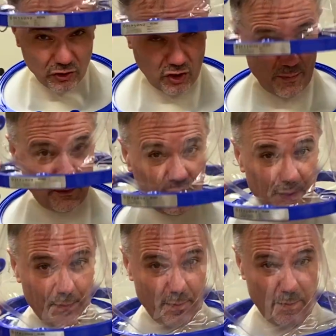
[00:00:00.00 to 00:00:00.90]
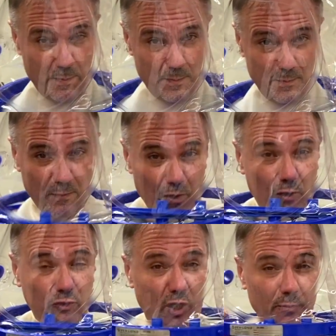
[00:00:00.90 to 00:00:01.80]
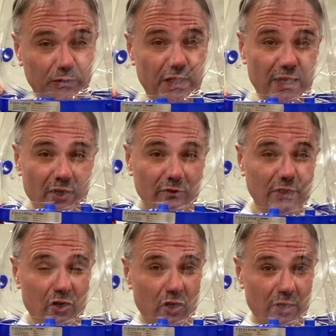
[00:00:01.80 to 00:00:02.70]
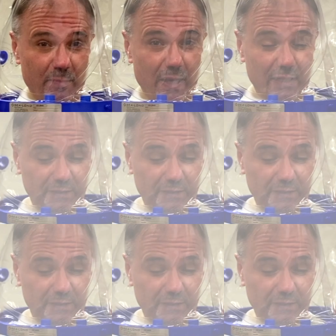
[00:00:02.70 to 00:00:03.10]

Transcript: on top of the on top of the of the collar part.